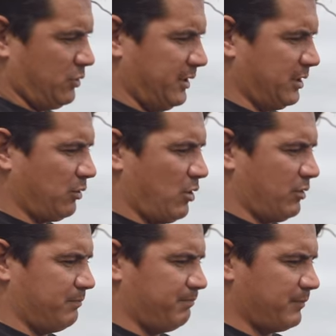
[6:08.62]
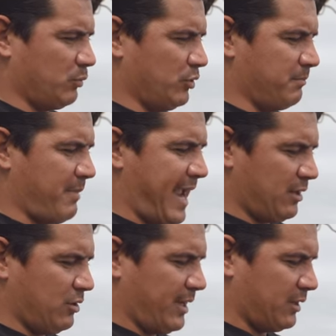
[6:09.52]
locally grown wood,
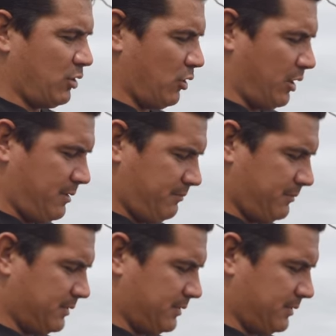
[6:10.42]
mango and koa,